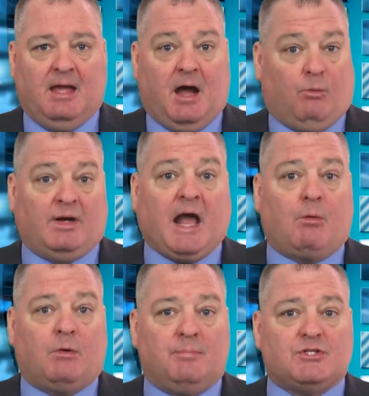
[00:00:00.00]
A
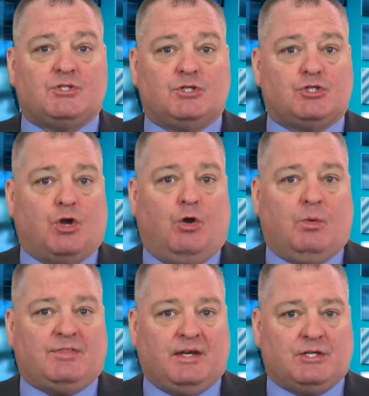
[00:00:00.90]
one-hour business show
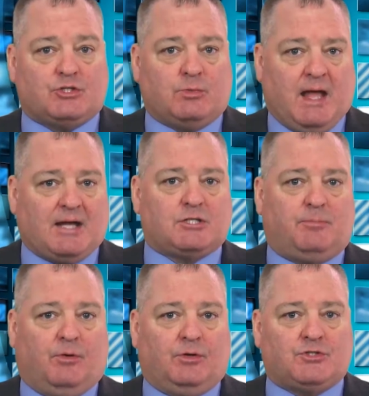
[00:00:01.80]
with industry
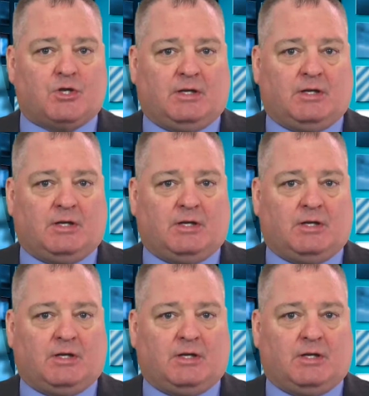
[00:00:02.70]
experts